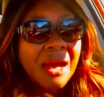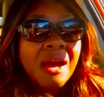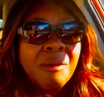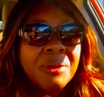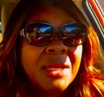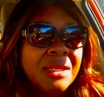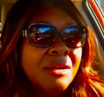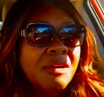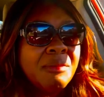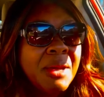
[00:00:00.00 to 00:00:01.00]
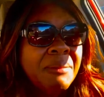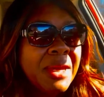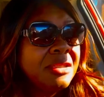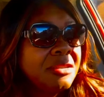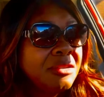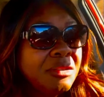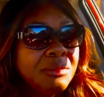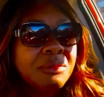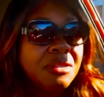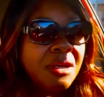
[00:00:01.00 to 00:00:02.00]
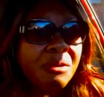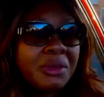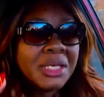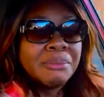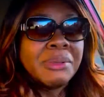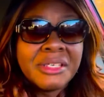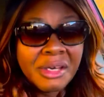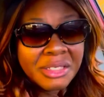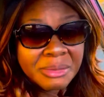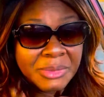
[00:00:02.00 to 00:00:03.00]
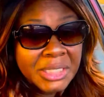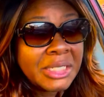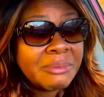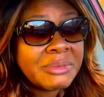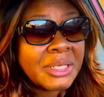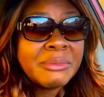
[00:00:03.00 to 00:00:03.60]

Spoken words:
When I get home, I might, go and play y'all some clips. I'm